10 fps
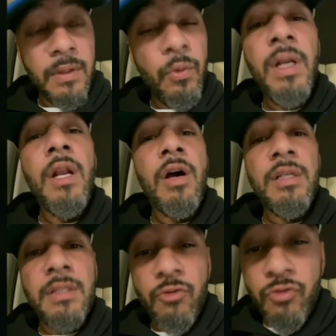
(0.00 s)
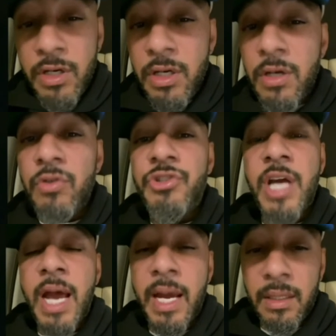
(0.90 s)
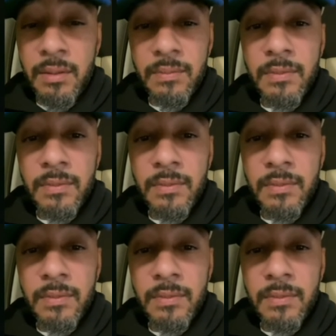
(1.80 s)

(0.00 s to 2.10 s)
We lost a real giant.